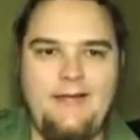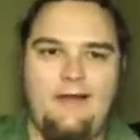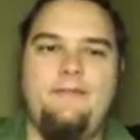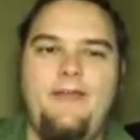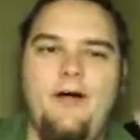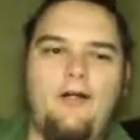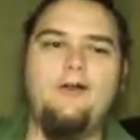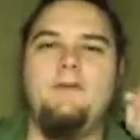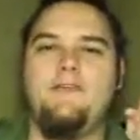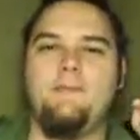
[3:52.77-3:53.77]
now the
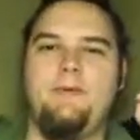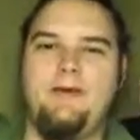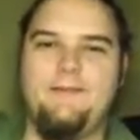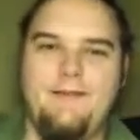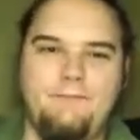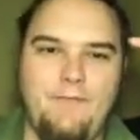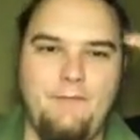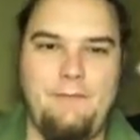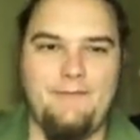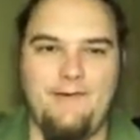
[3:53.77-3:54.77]
Hulkbuster part that
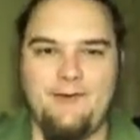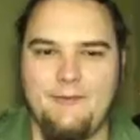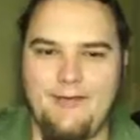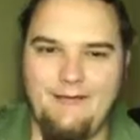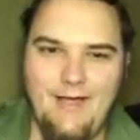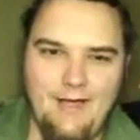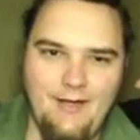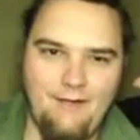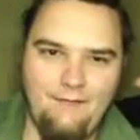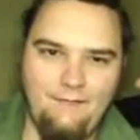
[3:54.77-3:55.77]
most people talked about
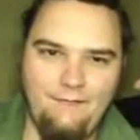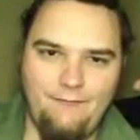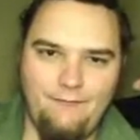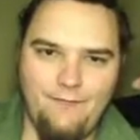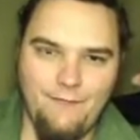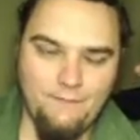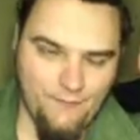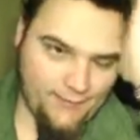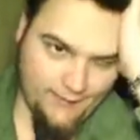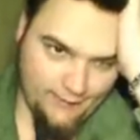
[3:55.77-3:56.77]
was
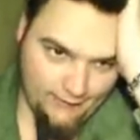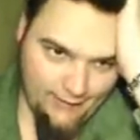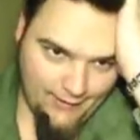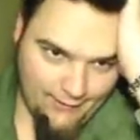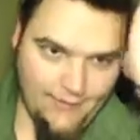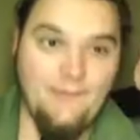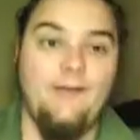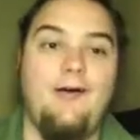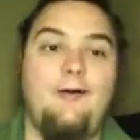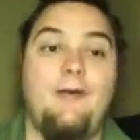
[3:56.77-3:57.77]
freaking
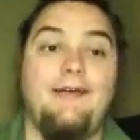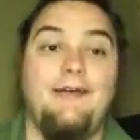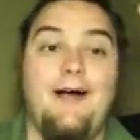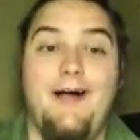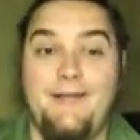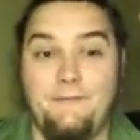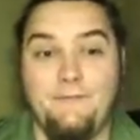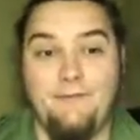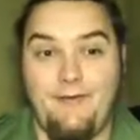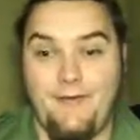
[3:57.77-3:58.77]
hilarious. Oh my God, it
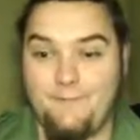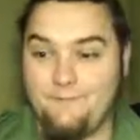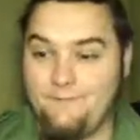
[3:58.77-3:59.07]
was funny.